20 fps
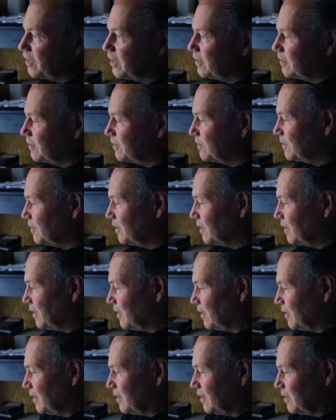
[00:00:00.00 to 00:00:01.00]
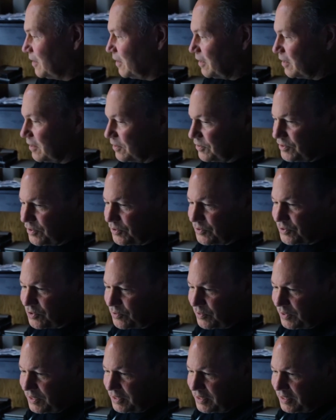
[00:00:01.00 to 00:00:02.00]
on a silk
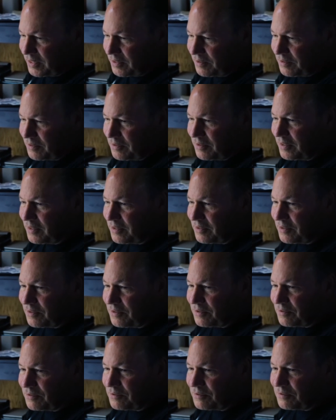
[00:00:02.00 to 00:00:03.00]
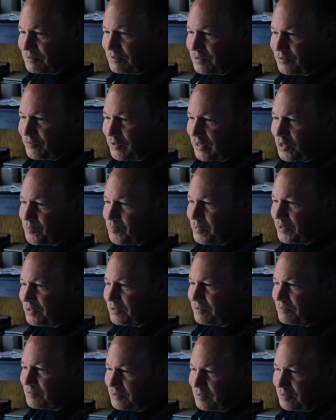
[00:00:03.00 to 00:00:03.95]
screen and develop it,